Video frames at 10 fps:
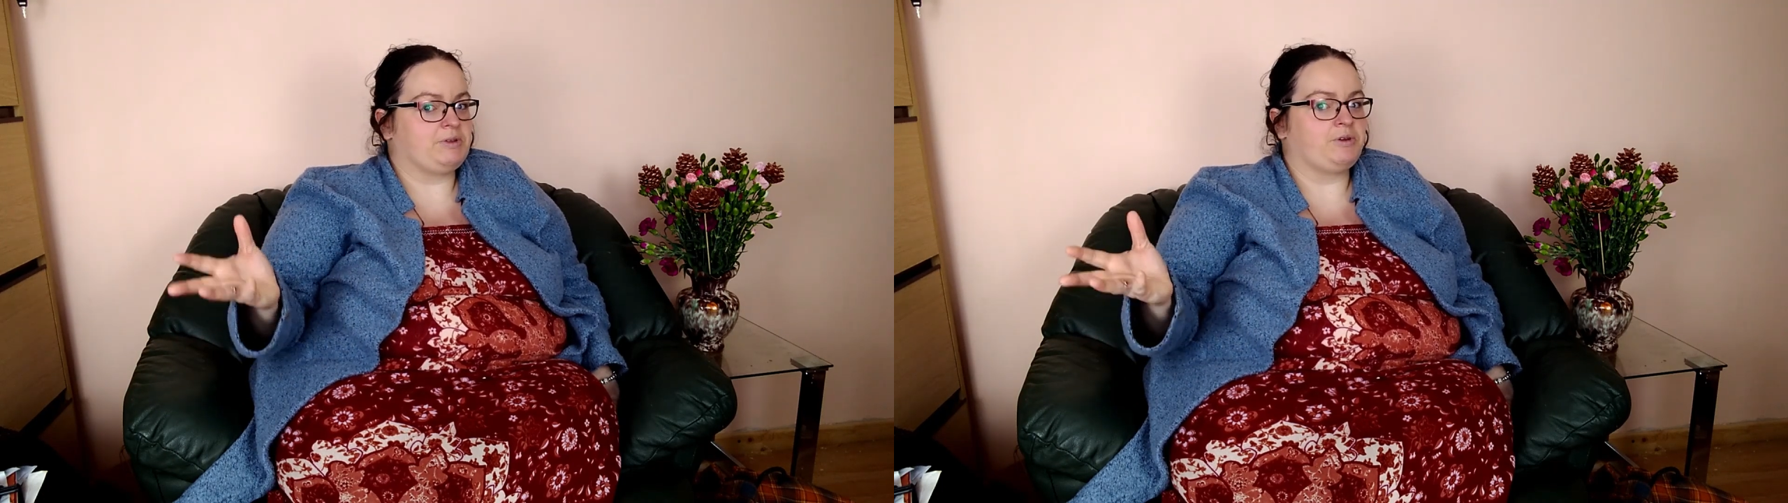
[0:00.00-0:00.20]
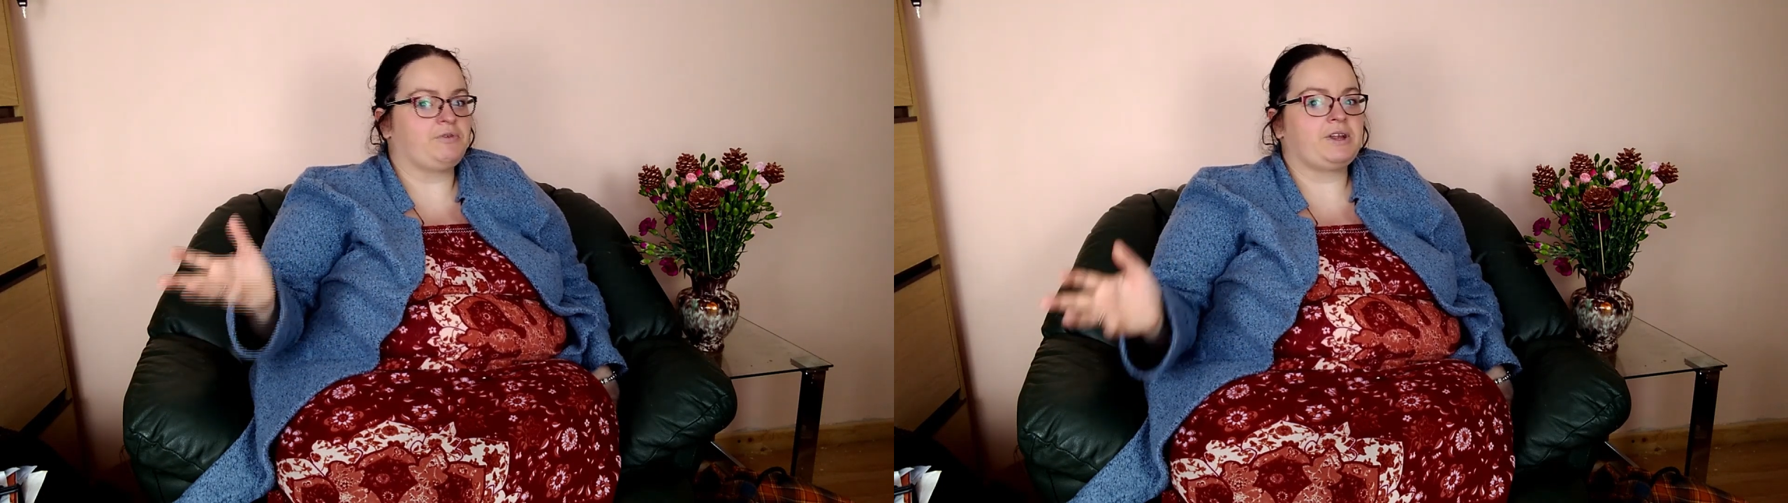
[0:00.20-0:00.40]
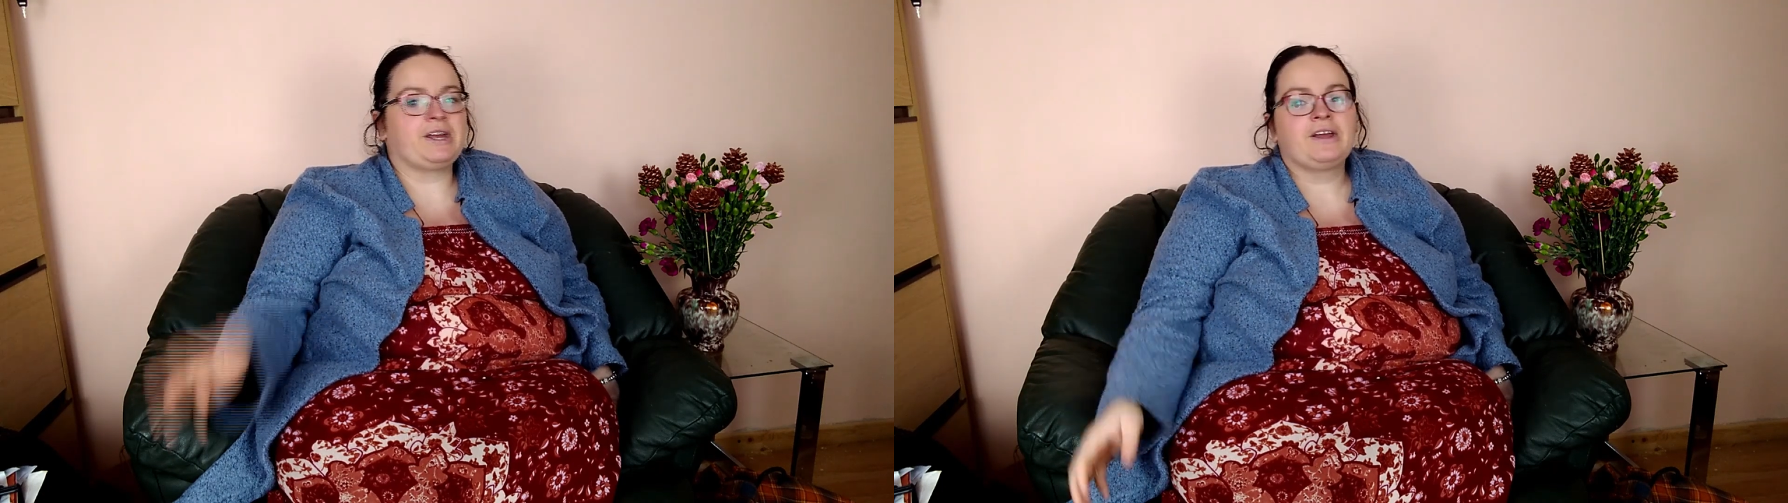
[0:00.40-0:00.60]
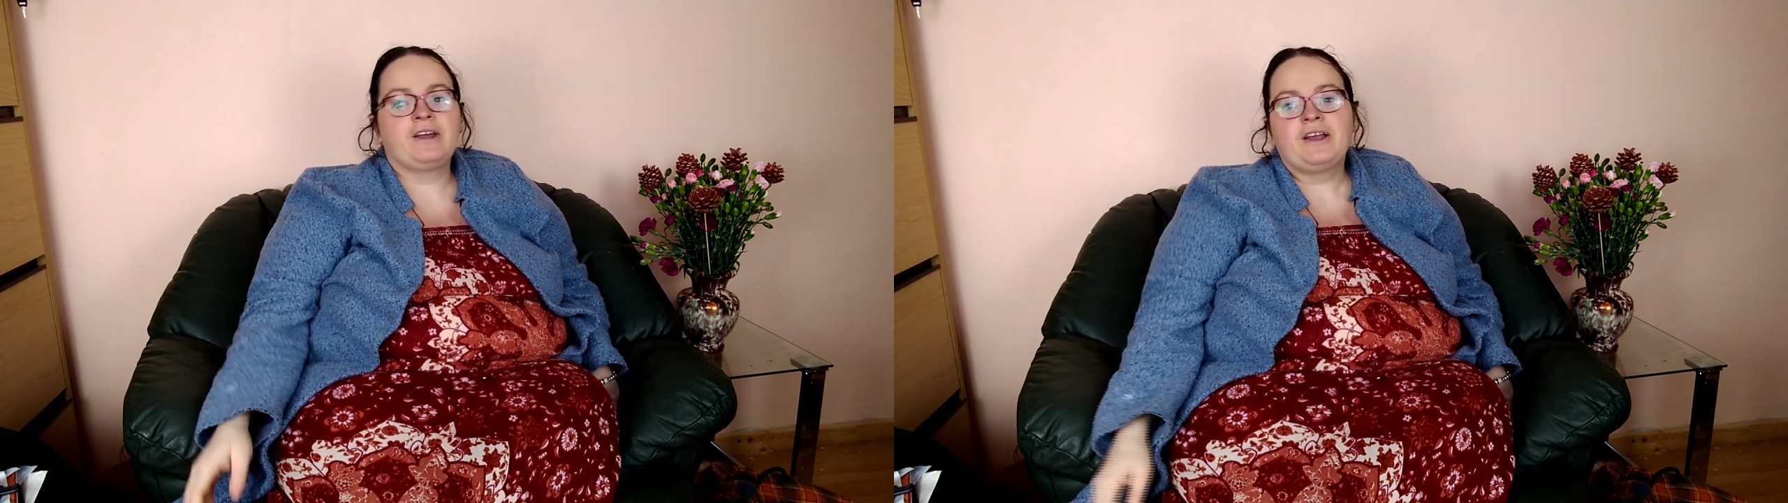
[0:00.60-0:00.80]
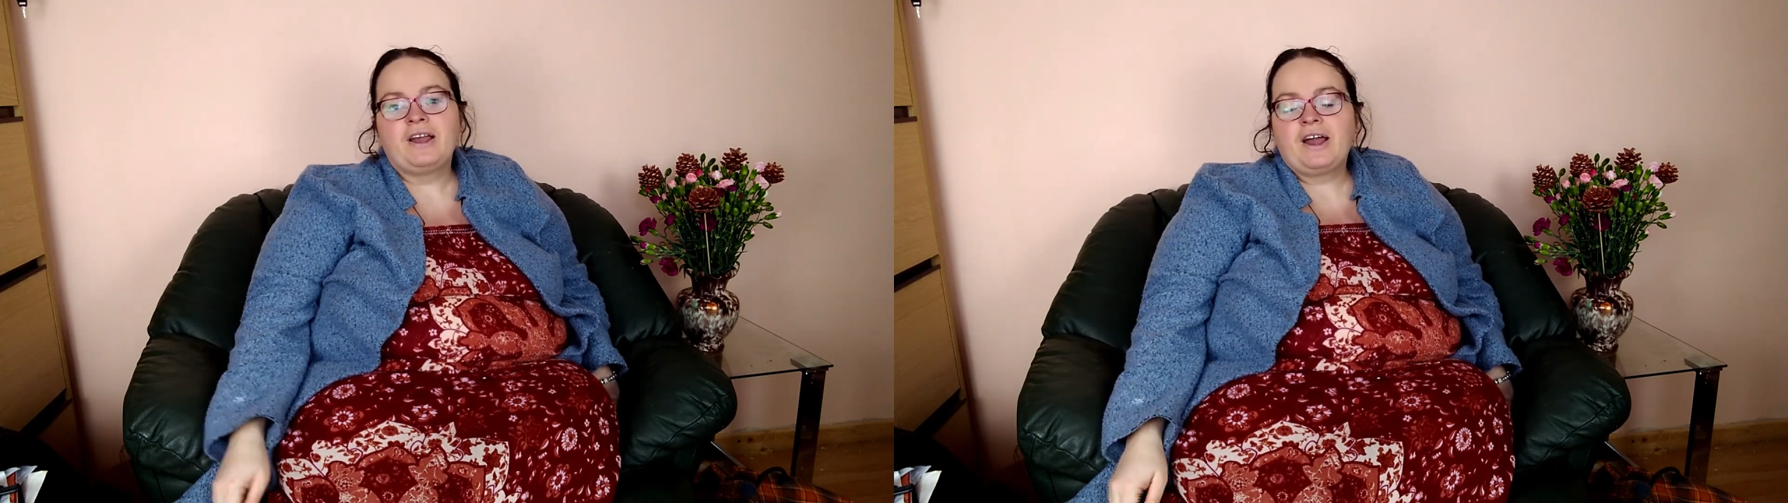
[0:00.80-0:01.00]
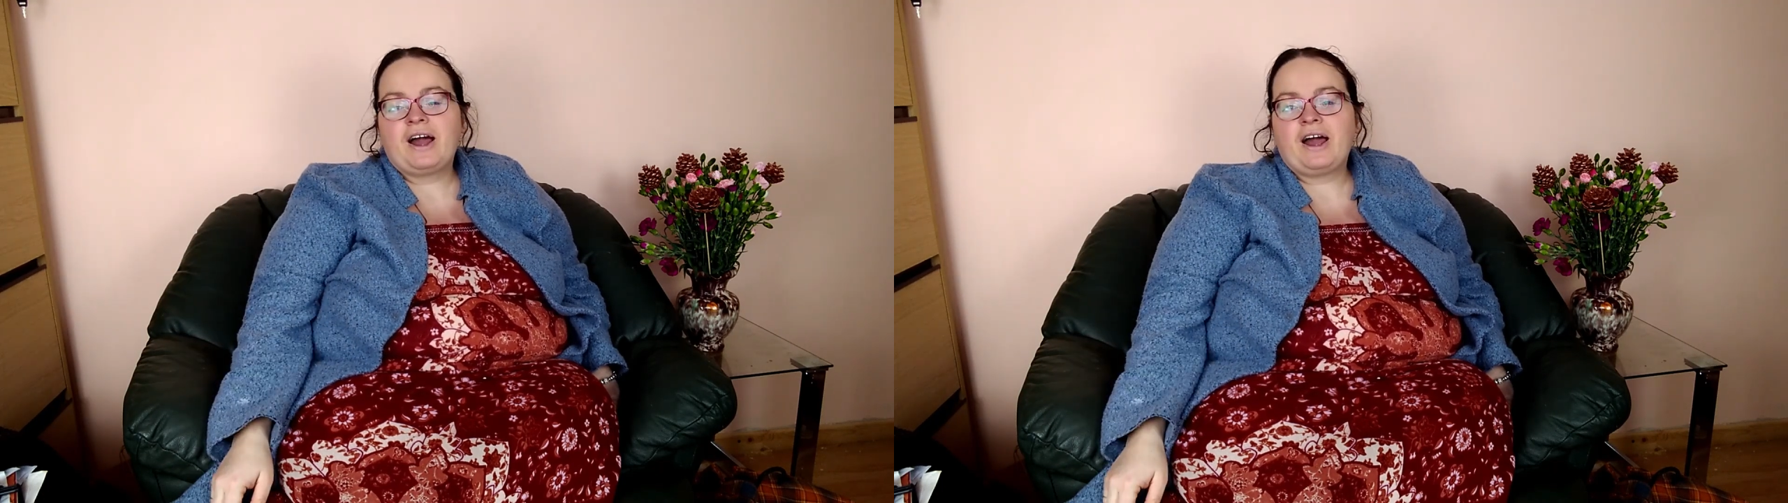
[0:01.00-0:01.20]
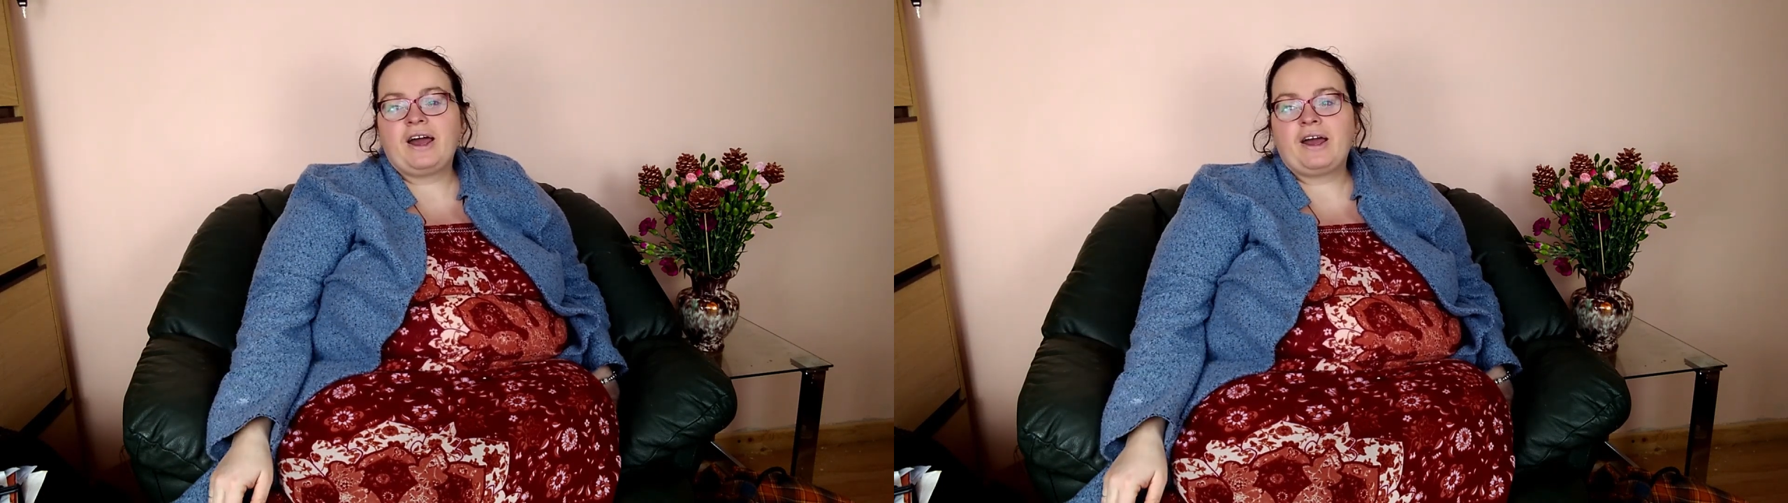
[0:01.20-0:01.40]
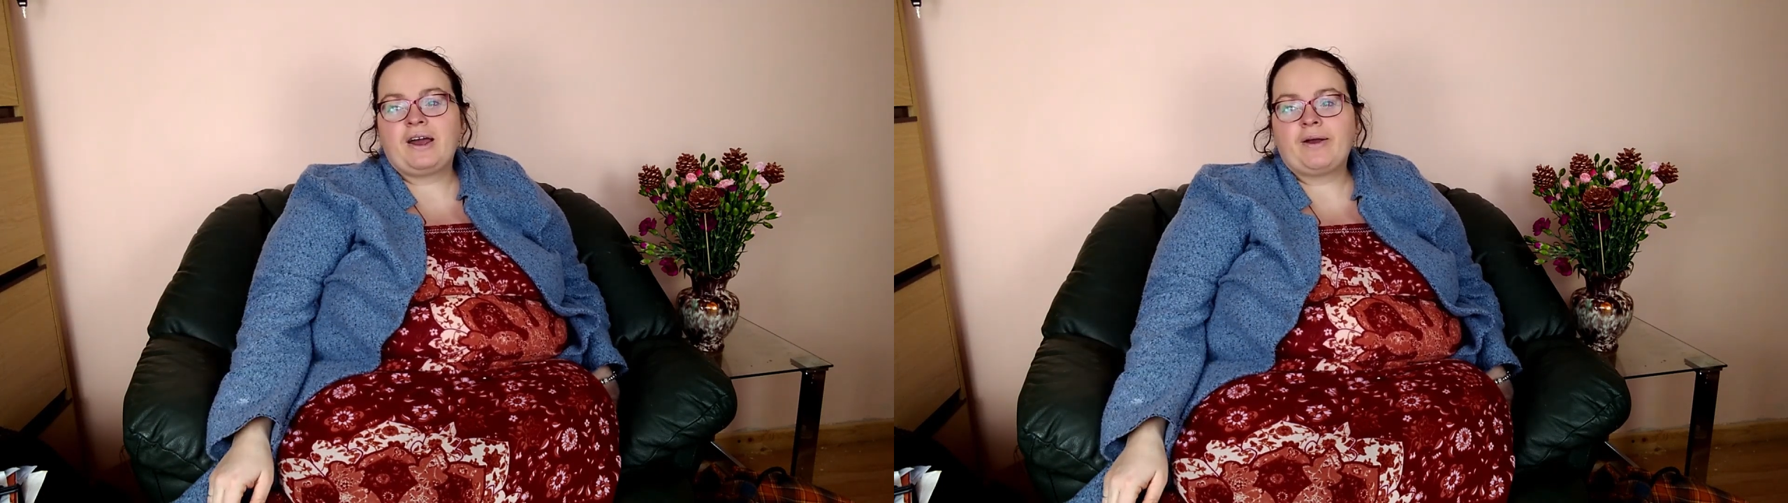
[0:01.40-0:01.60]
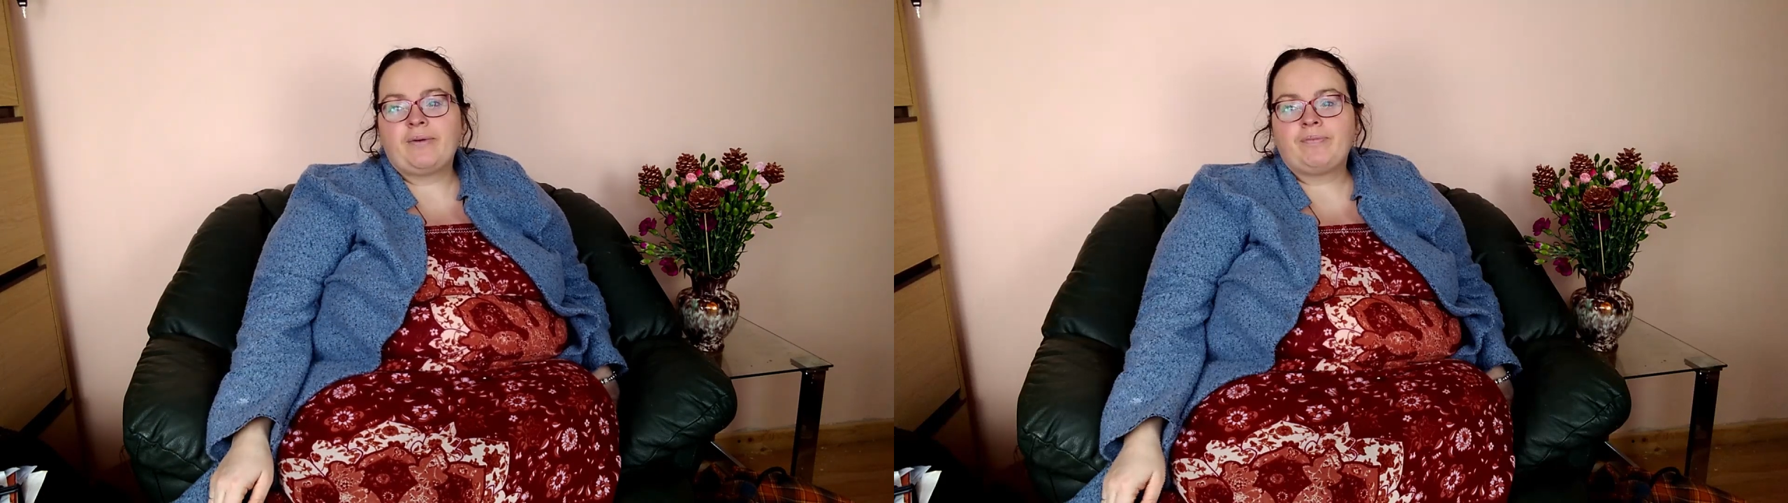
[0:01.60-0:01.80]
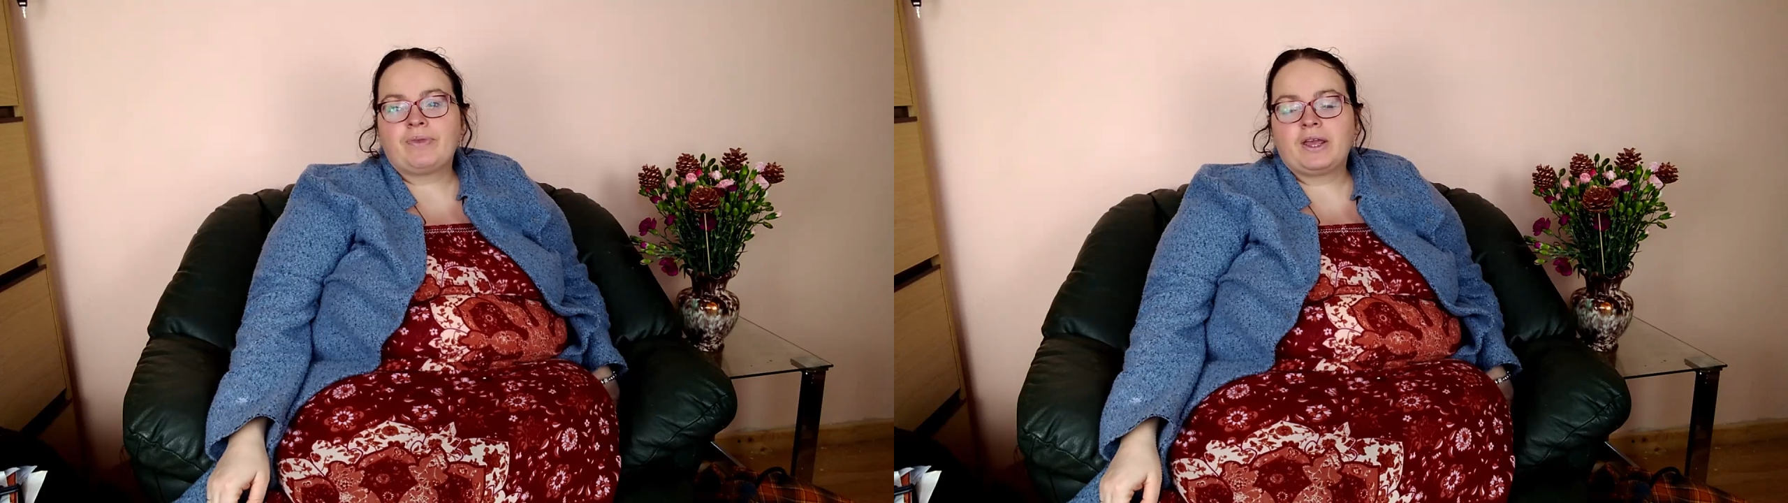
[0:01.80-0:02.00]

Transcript: lovely. Um,